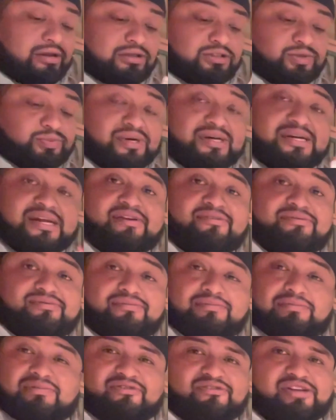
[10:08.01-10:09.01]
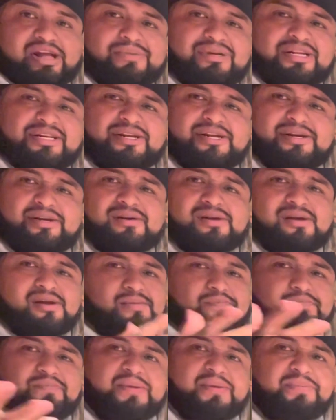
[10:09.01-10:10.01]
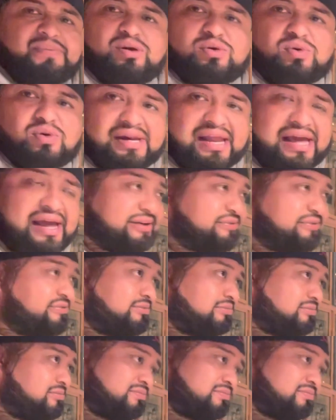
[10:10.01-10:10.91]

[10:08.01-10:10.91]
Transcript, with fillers: So we're gonna have family dinner. Maybe I'll go live.